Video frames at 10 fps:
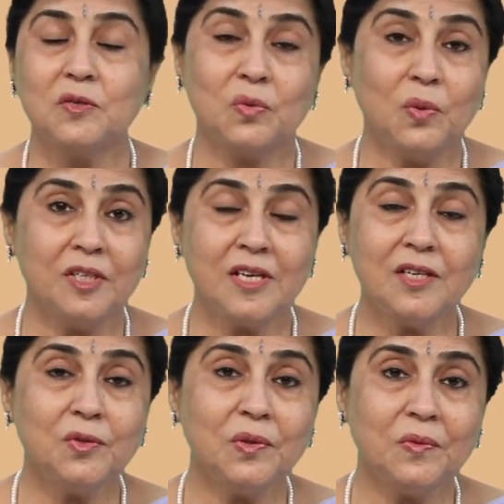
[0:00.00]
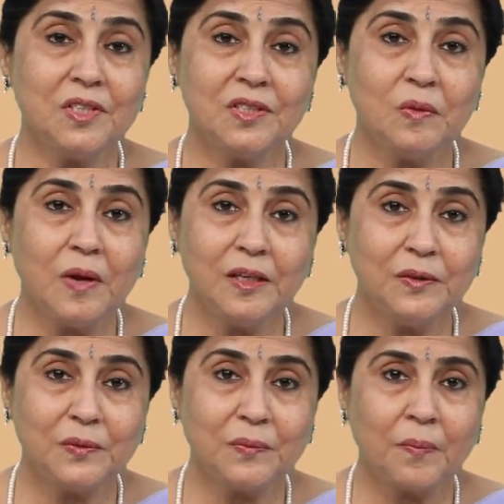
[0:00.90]
So it has universal
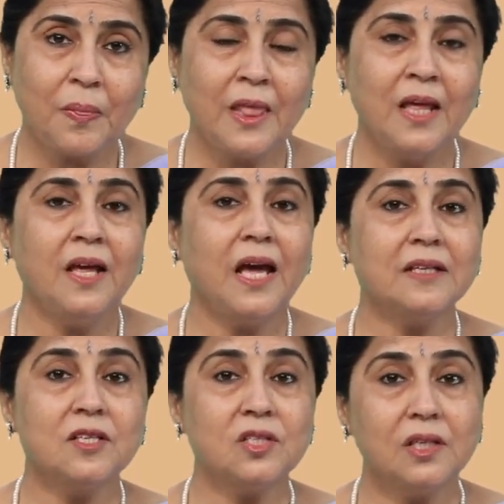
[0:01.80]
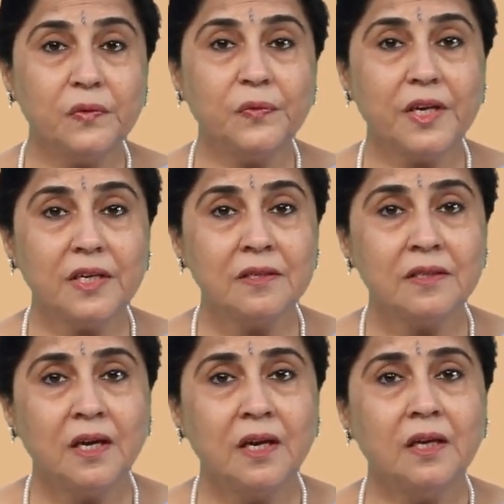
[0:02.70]
value. At the surface,